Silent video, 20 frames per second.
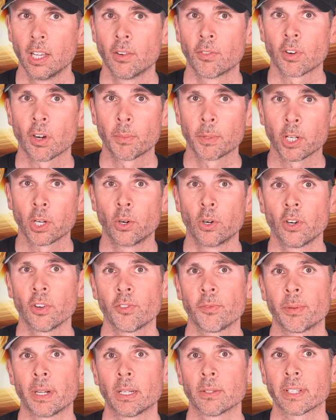from an
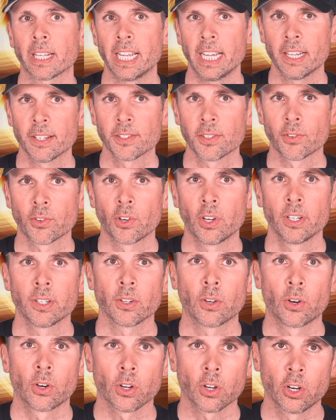Earthbound asteroid
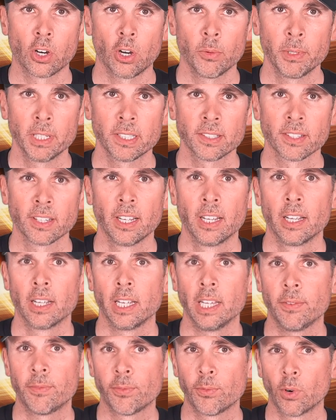or comet
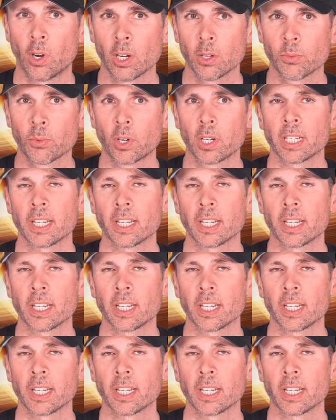if one were